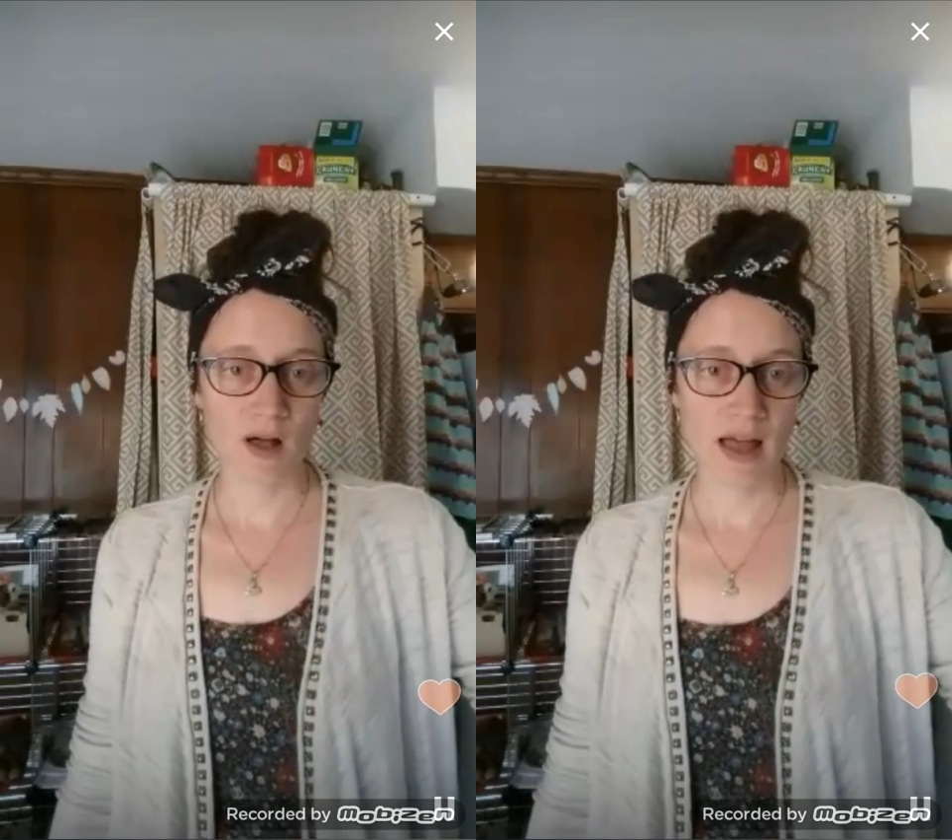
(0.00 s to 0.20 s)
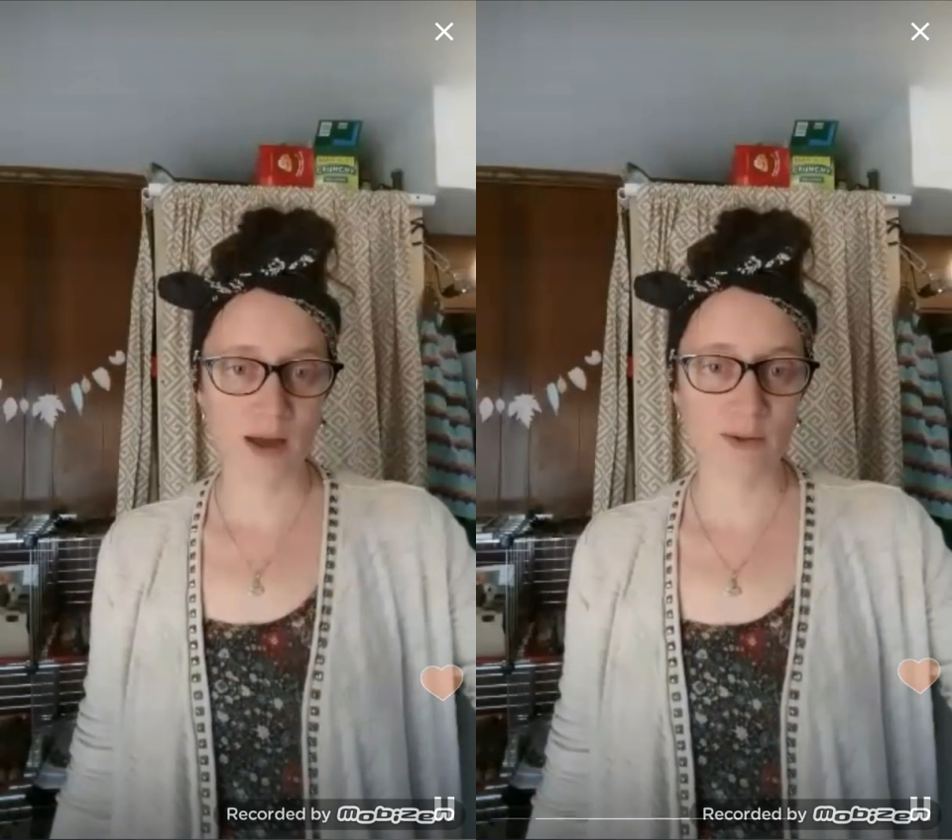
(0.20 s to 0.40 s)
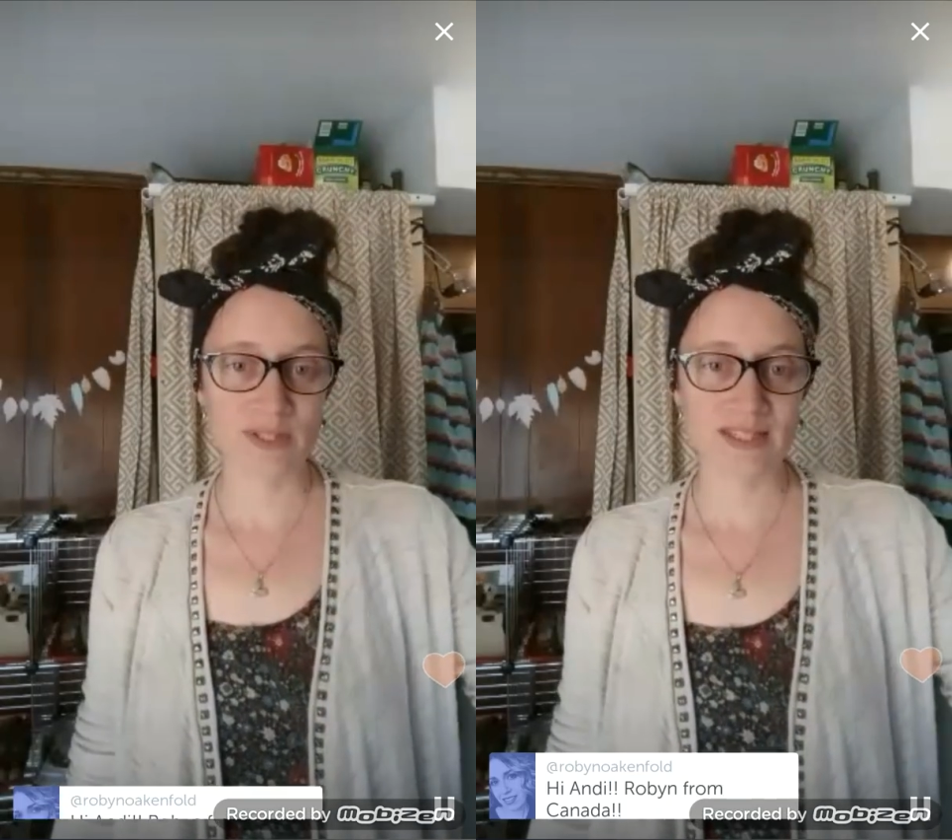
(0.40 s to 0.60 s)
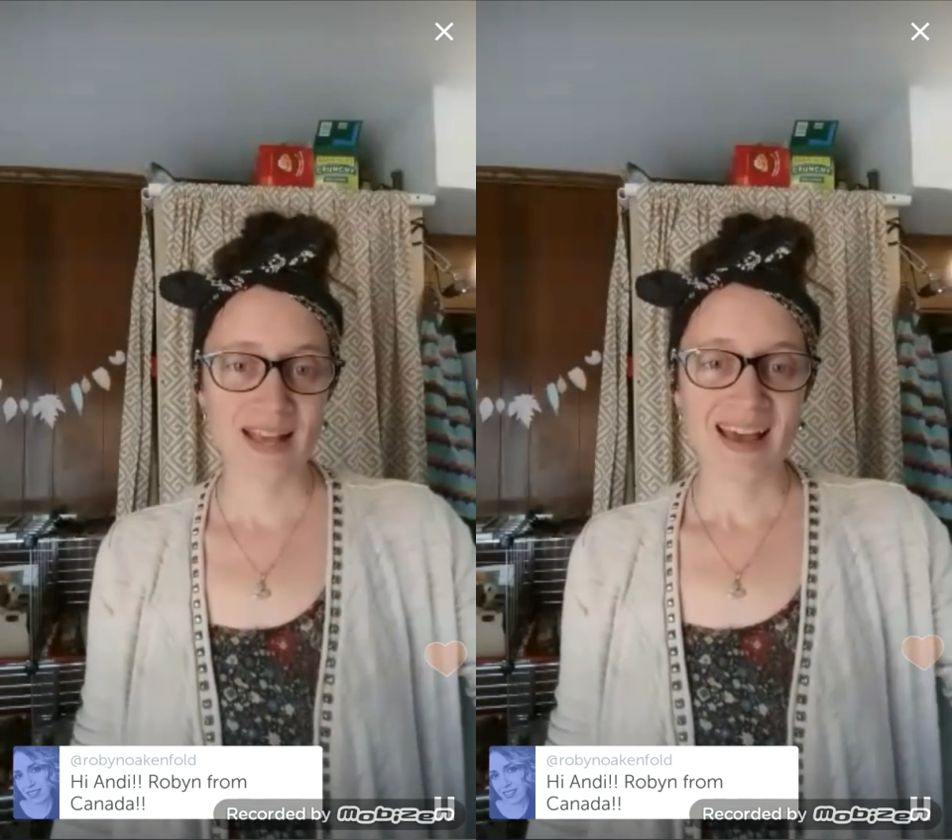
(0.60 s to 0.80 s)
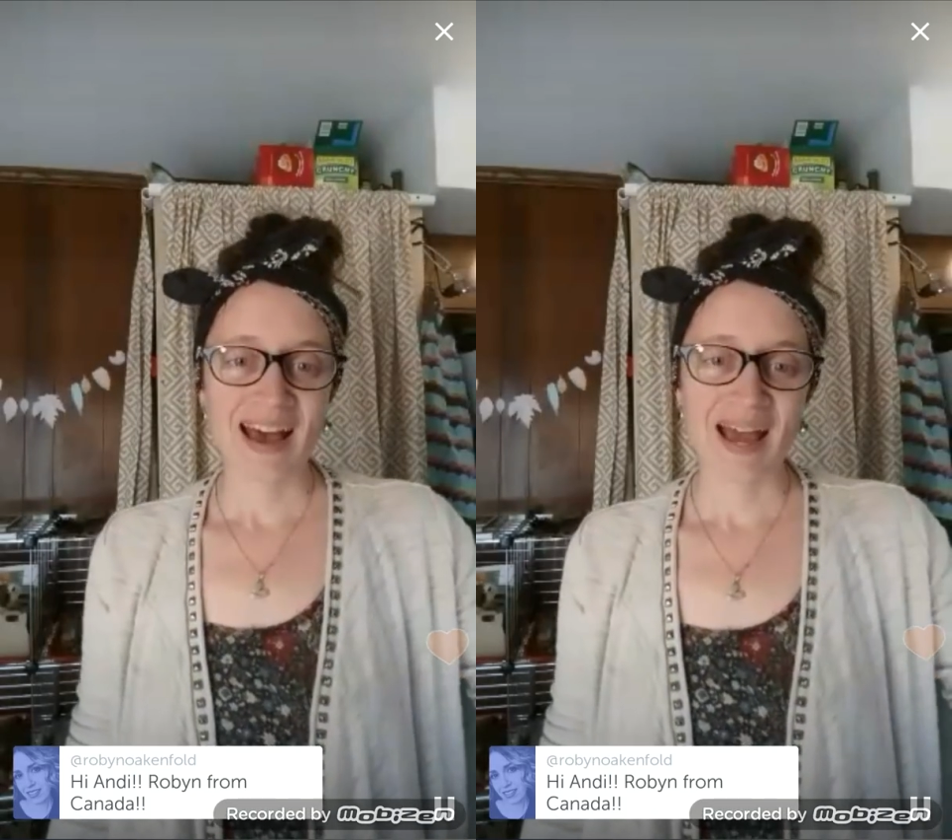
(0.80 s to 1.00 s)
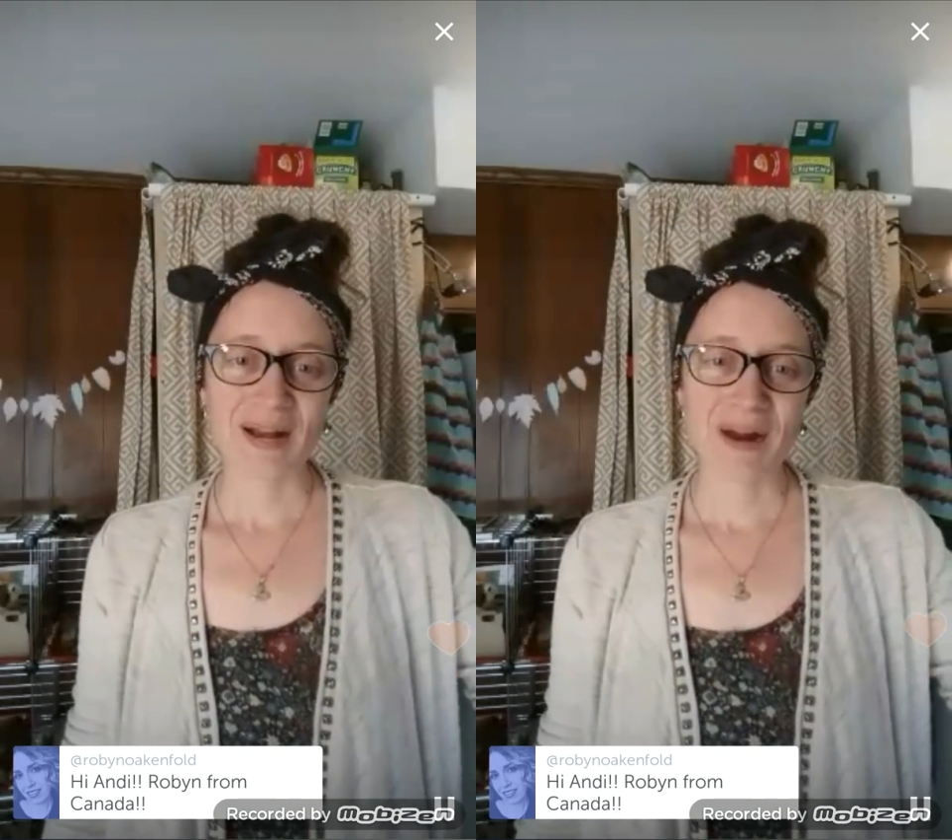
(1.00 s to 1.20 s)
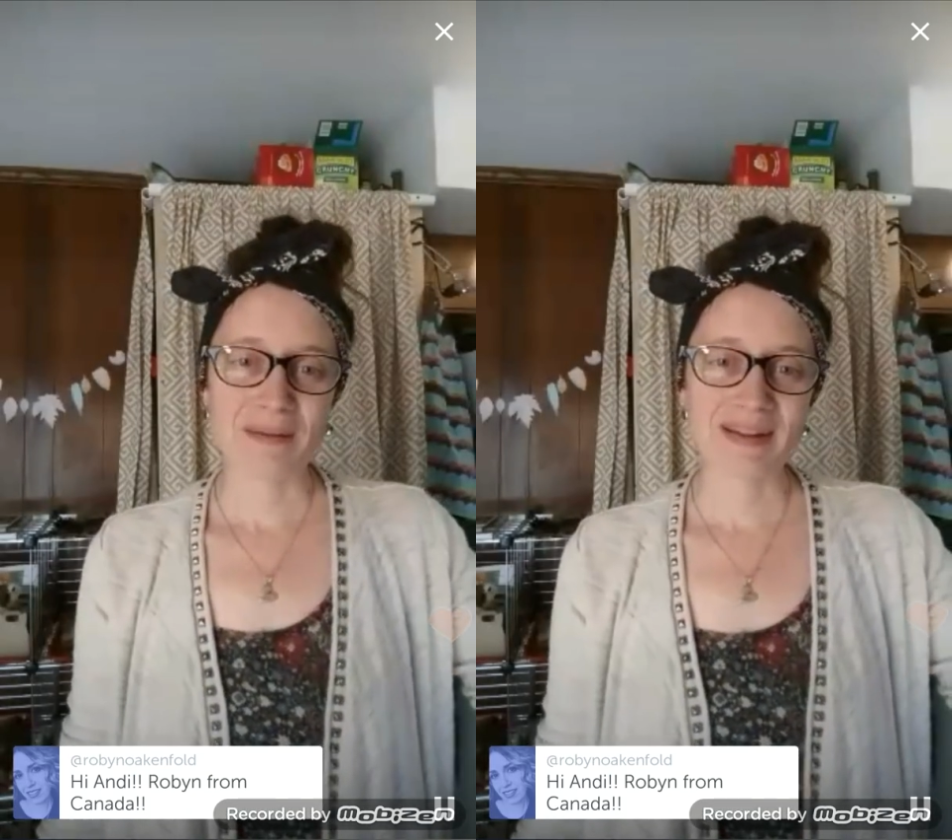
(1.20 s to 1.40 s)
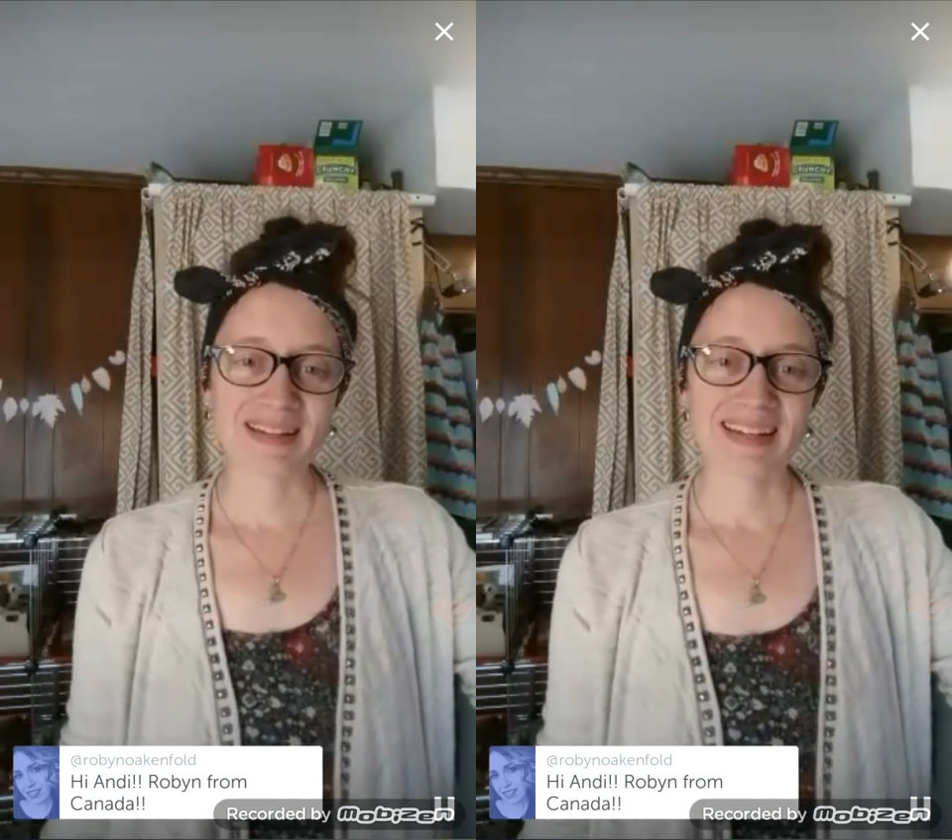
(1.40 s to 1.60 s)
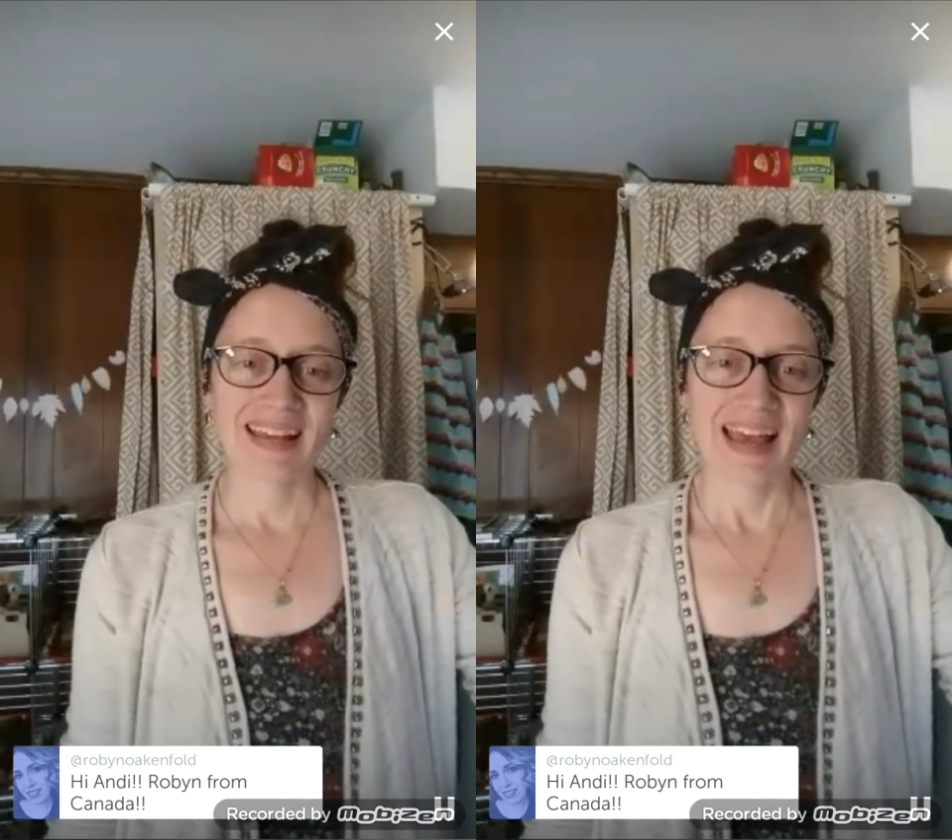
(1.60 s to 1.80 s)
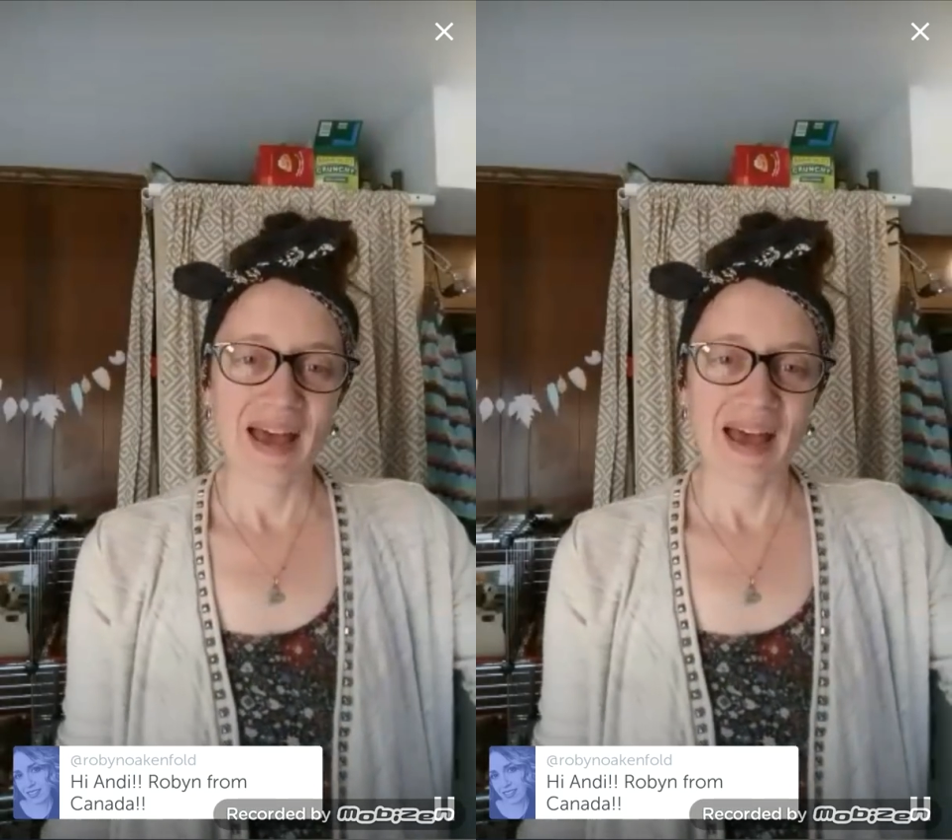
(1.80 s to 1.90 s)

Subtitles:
house. Hi, Robin.